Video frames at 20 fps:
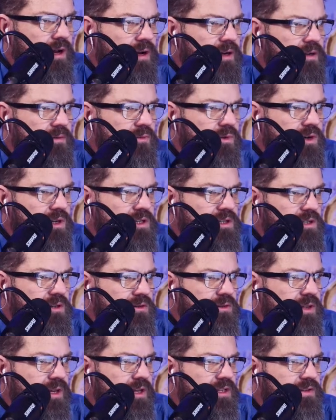Good morning
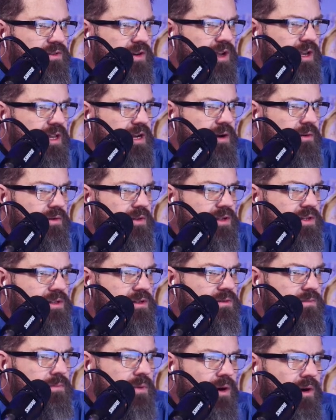to you. Thanks for hanging out with
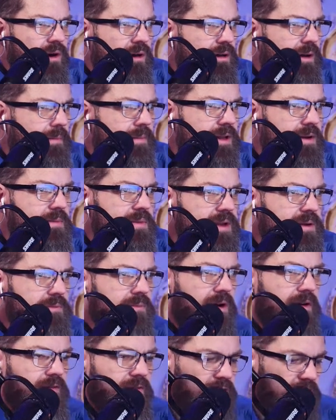us. Paul, I'm going to be
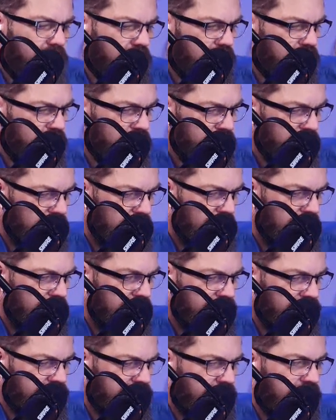in Buffalo. I
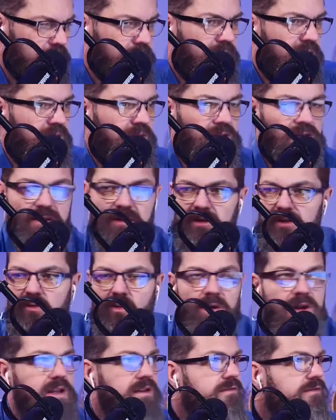think it's going to be the
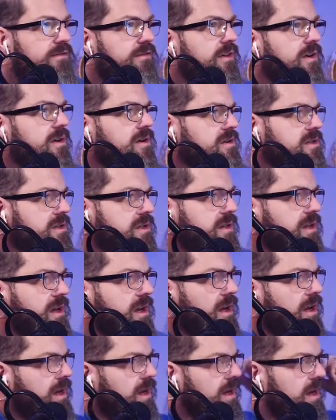21st.
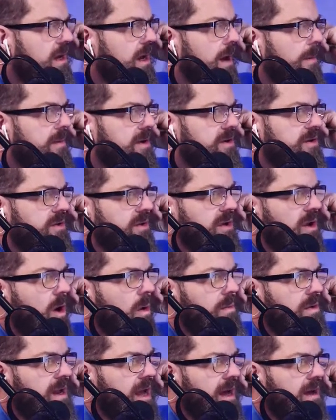I'm going to do an
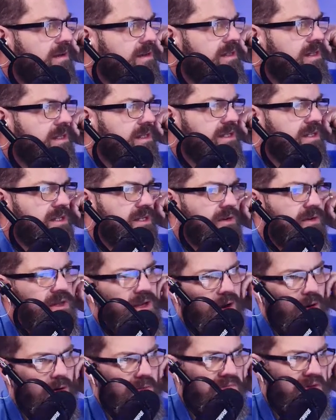open house in the
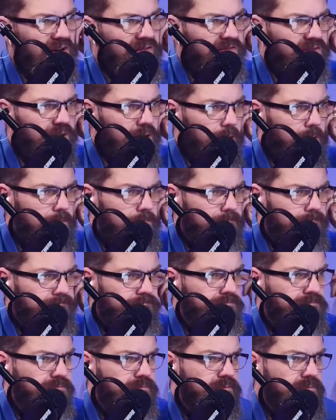studio in Buffalo.
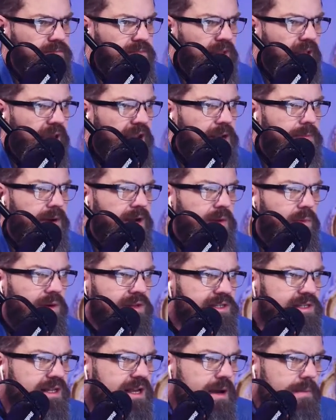Anybody
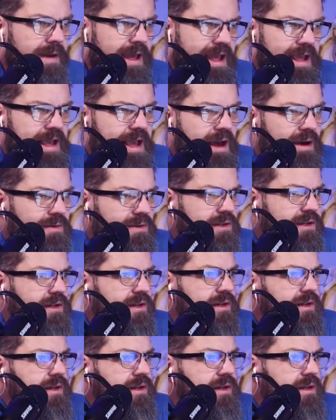wants to come hang
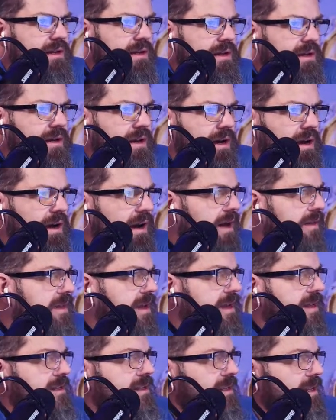out? I
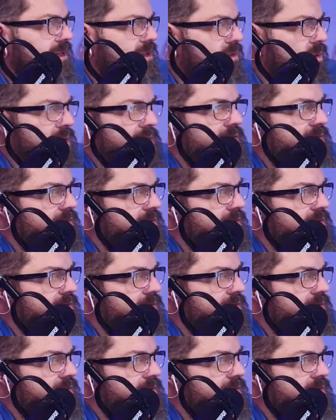think it's the